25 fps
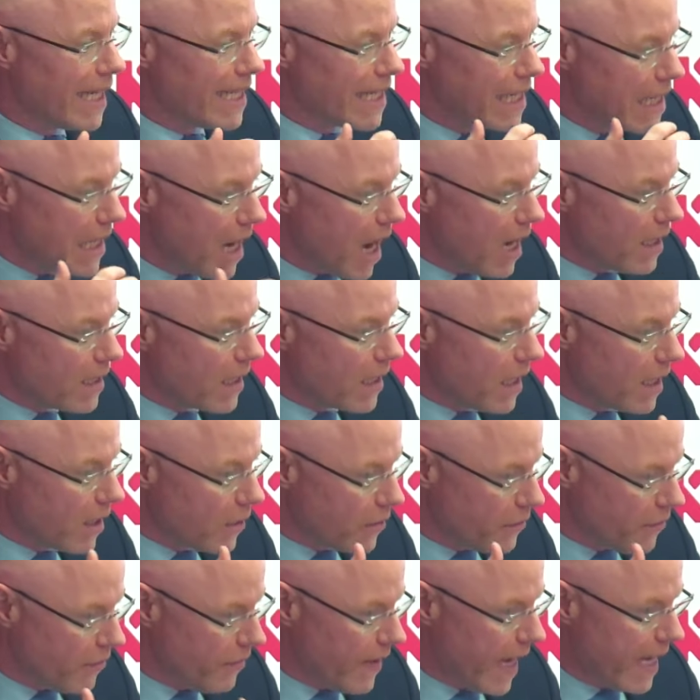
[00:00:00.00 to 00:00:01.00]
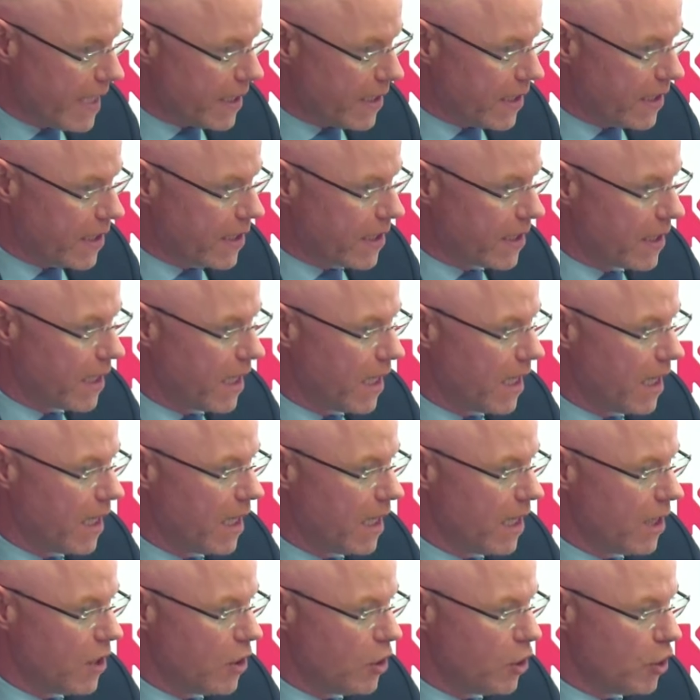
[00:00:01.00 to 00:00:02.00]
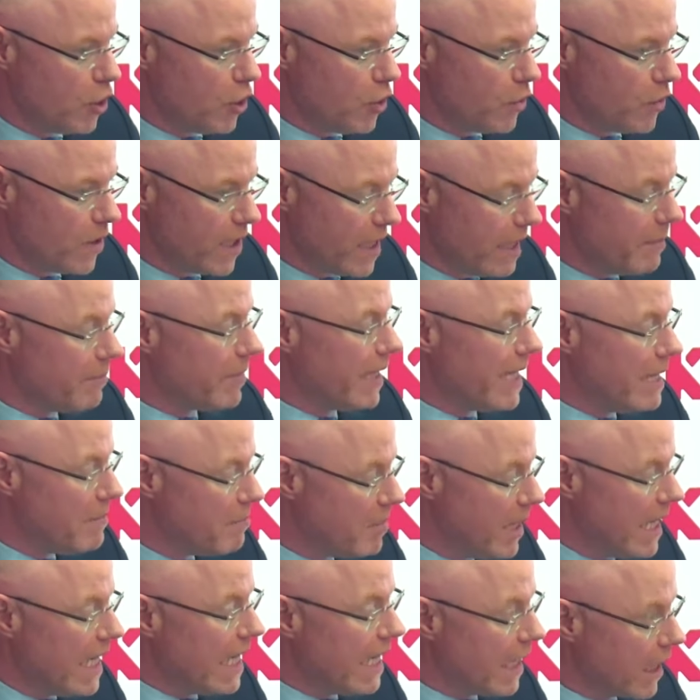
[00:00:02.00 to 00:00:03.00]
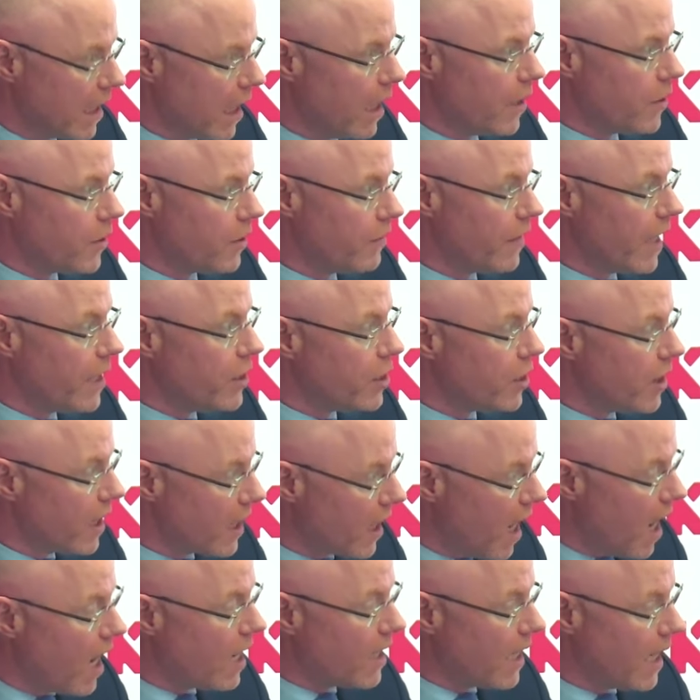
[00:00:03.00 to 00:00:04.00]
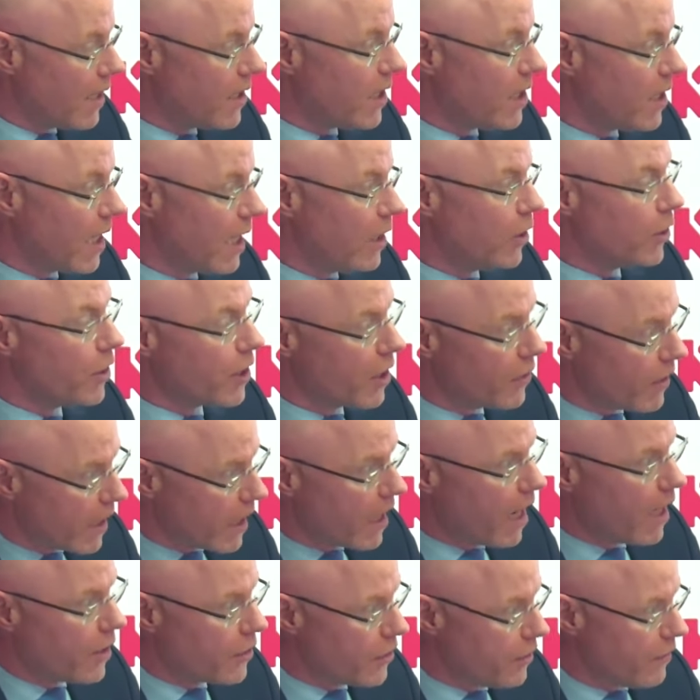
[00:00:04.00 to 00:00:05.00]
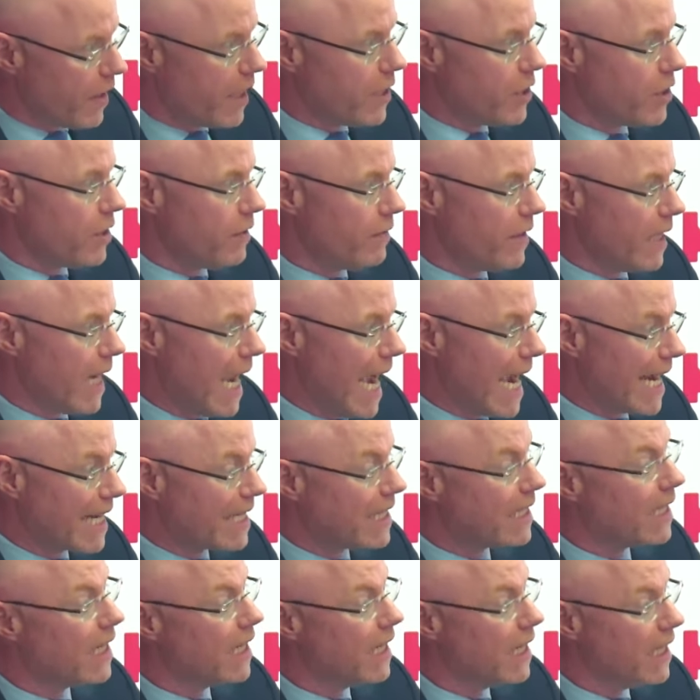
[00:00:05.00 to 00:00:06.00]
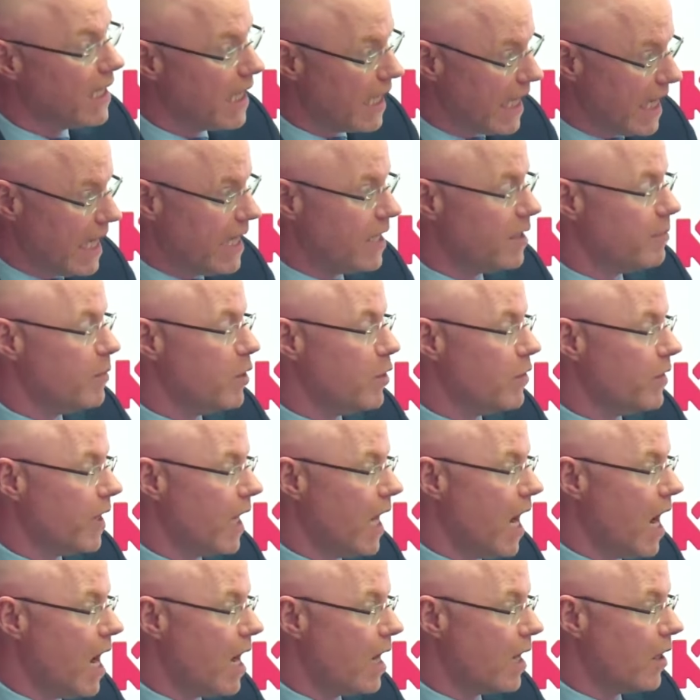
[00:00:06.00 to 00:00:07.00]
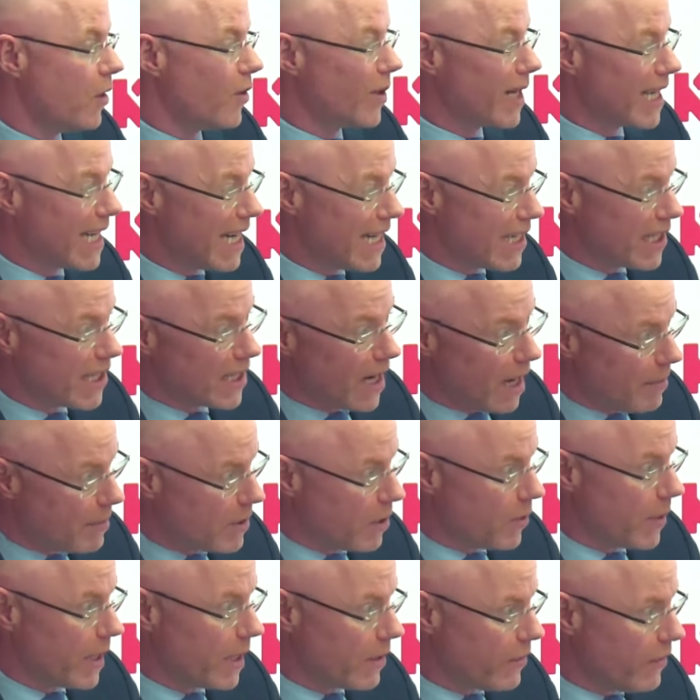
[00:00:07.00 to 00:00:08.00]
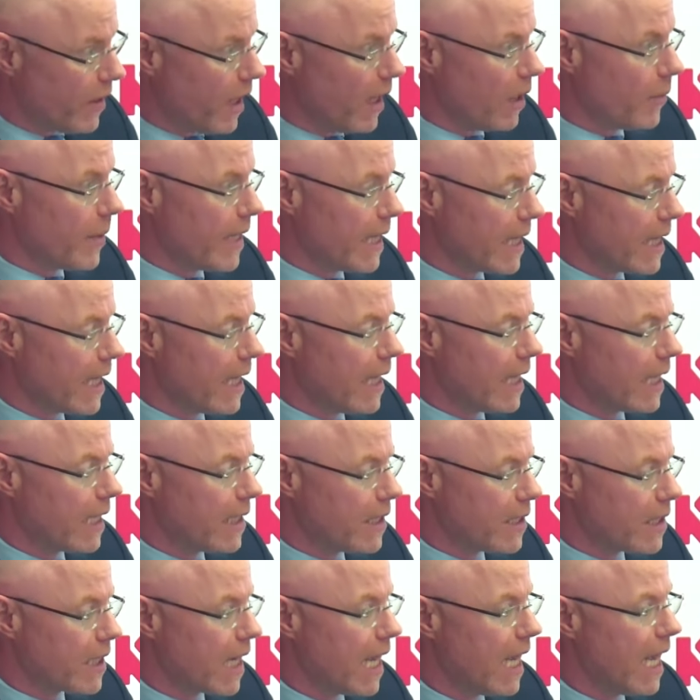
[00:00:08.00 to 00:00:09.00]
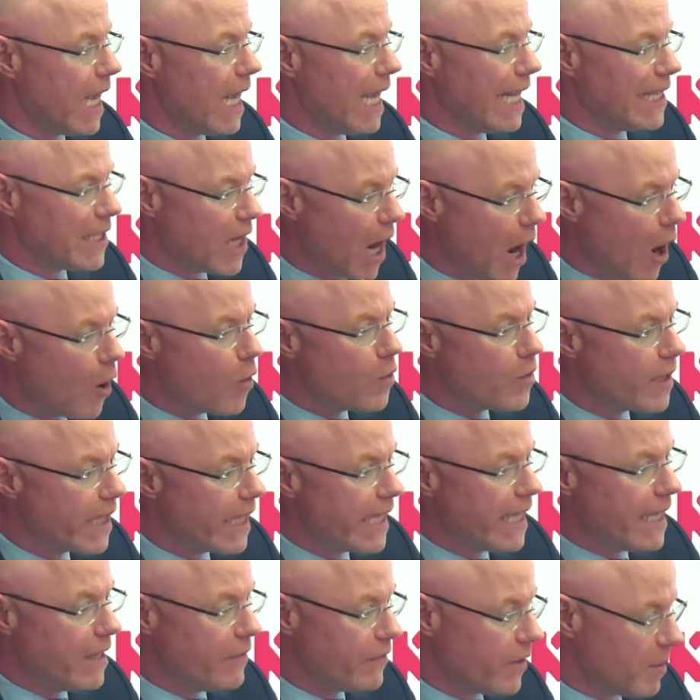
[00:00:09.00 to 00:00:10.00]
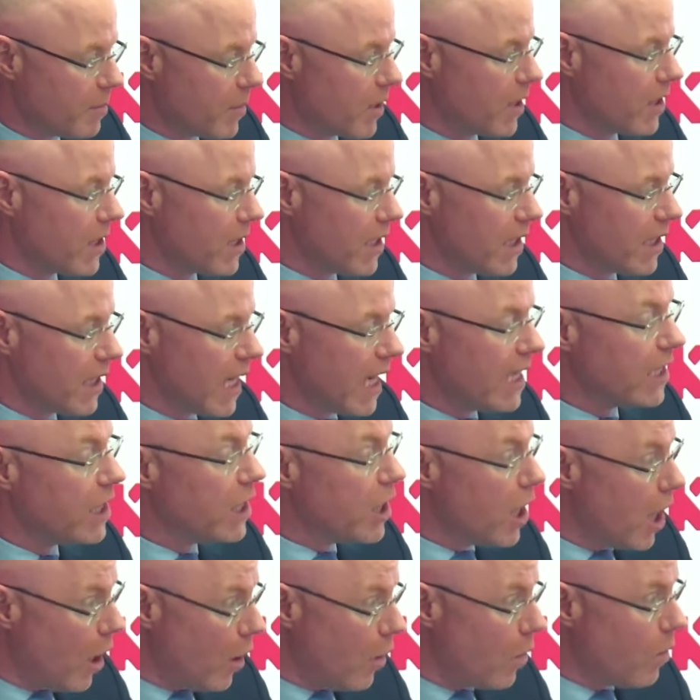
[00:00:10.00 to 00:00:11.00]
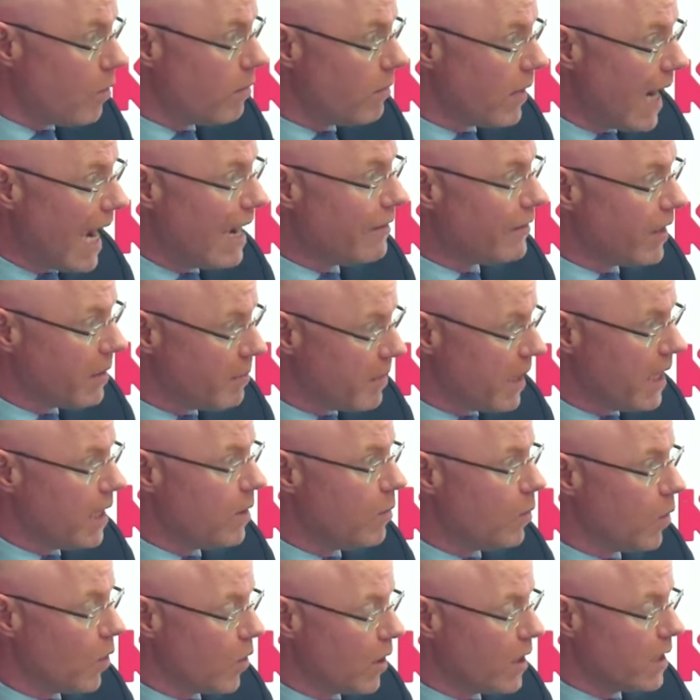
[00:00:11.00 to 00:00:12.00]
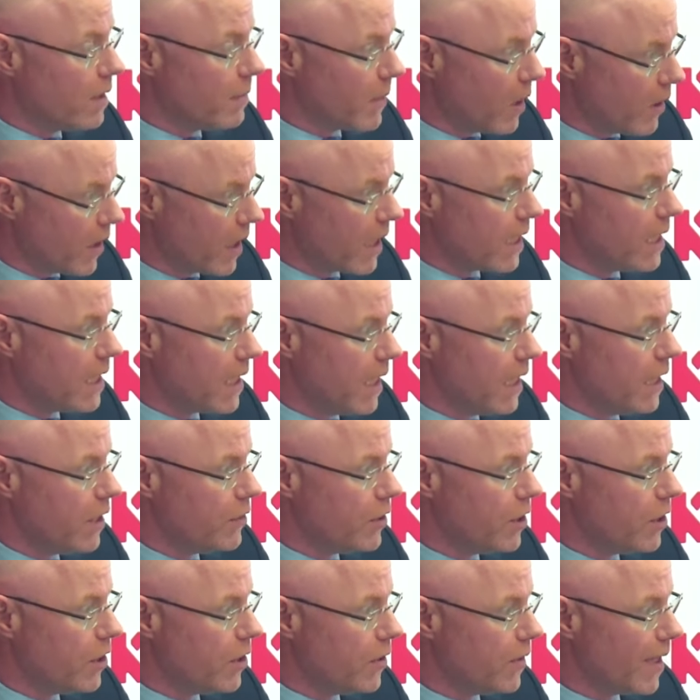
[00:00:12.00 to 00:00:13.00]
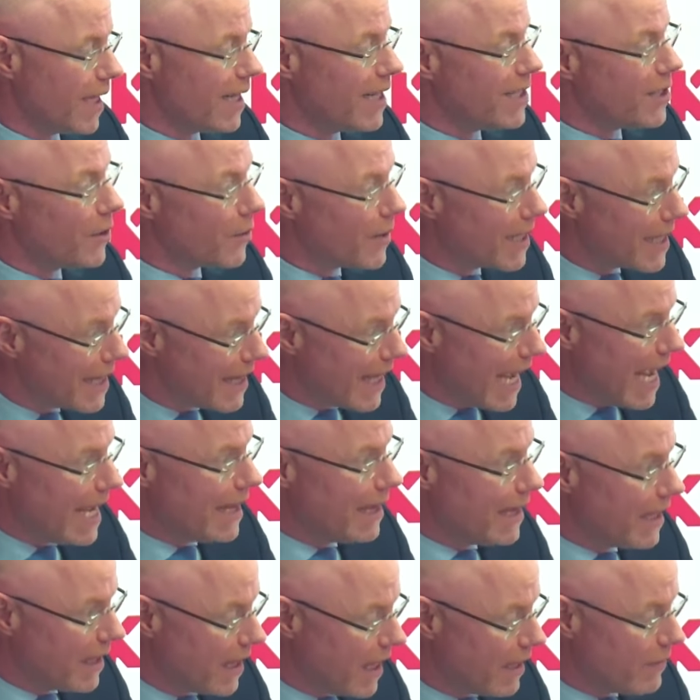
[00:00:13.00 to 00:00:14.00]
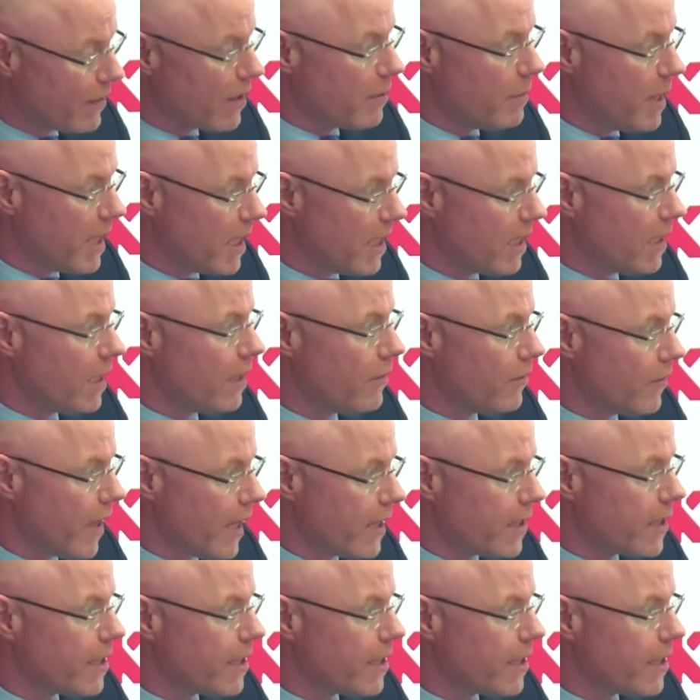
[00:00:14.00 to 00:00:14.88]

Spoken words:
not an offence to simply be in contravention. The guard has to say, look, you're in contravention of the Act. You need to move along, or you need to stop doing the following things. It's only if the person says, no, having been warned, I'm going to continue to do that. It's only then that they've committed an offence.